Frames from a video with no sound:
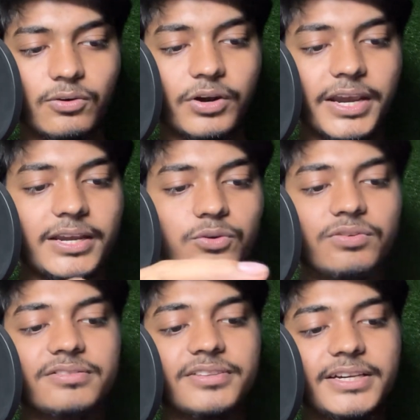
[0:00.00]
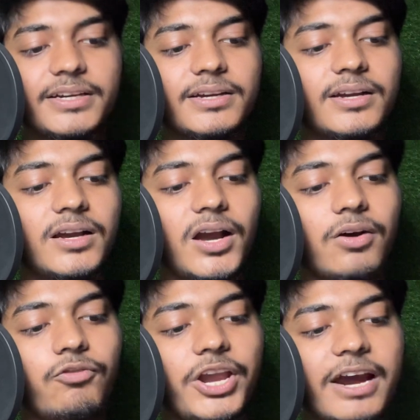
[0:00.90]
Okay, you will see
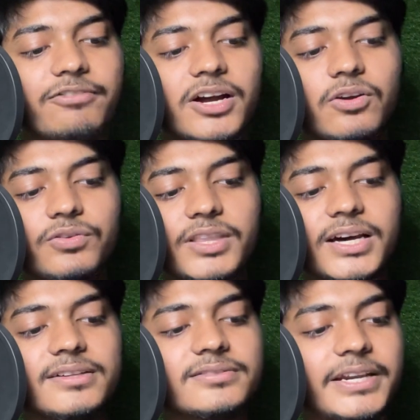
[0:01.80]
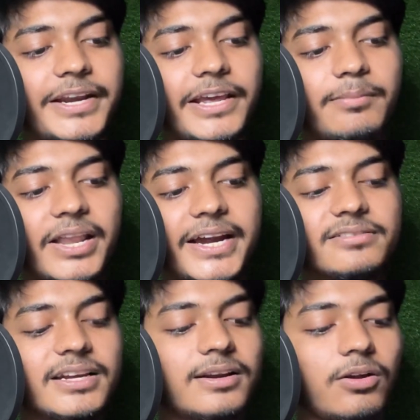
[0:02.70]
we have turned on the stadium
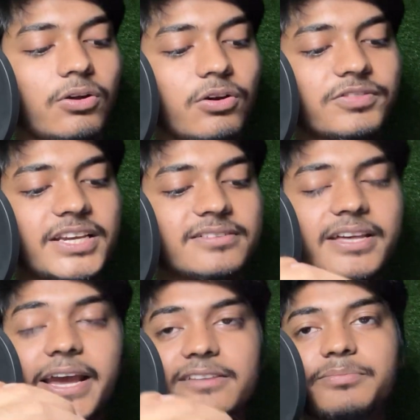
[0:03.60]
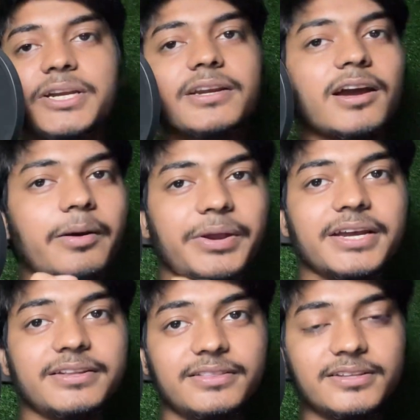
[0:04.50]
lights, and lot of things has been
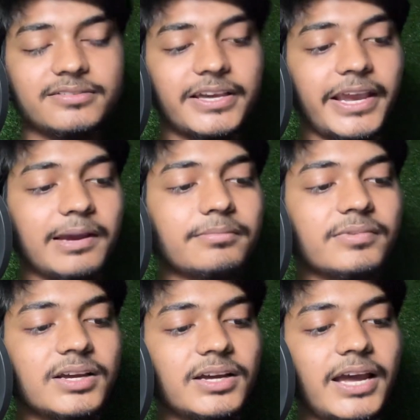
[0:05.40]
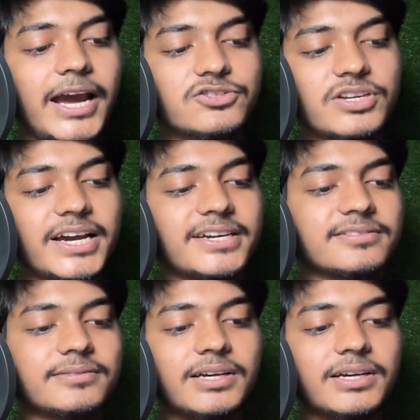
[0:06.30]
coming in this game. Actually guys,